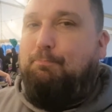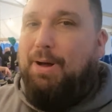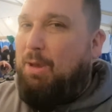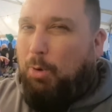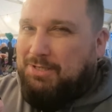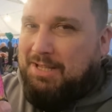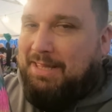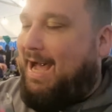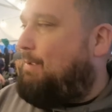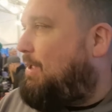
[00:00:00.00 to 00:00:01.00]
But it
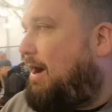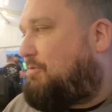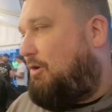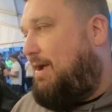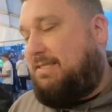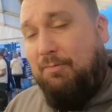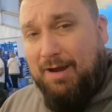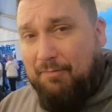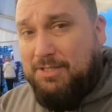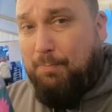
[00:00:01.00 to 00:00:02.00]
wasn't named after a wrestling
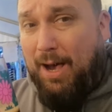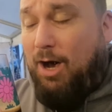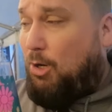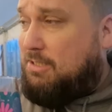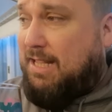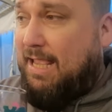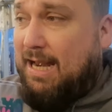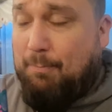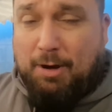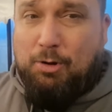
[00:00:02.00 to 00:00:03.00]
reference. But honestly,
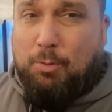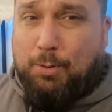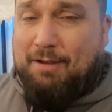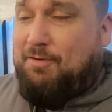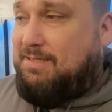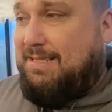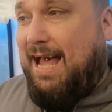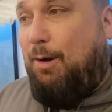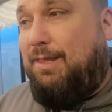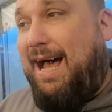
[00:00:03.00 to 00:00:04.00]
an Imperial Breakfast
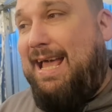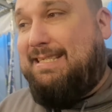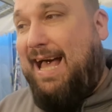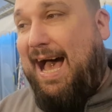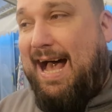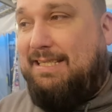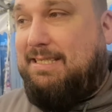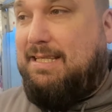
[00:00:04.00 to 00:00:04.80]
Stout, that is at,